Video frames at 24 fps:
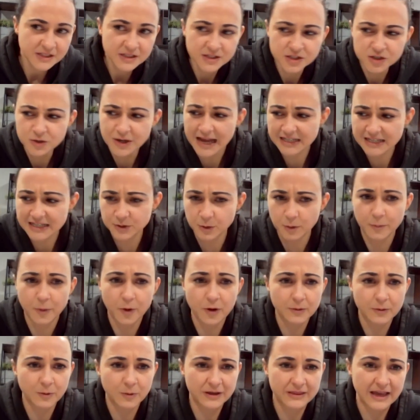you'll get to a
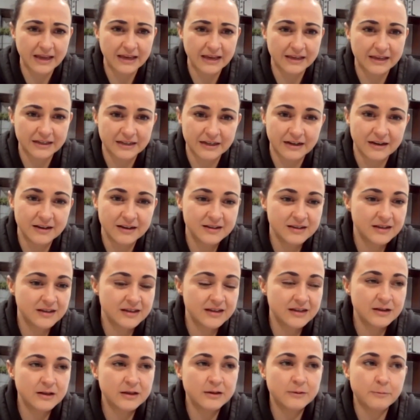point where they can
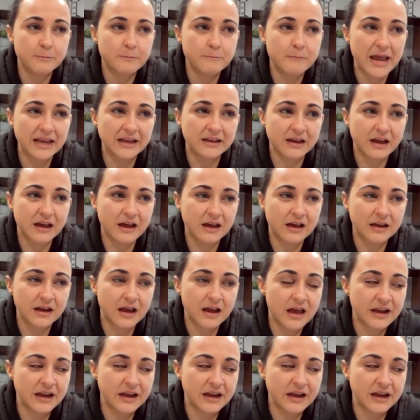make an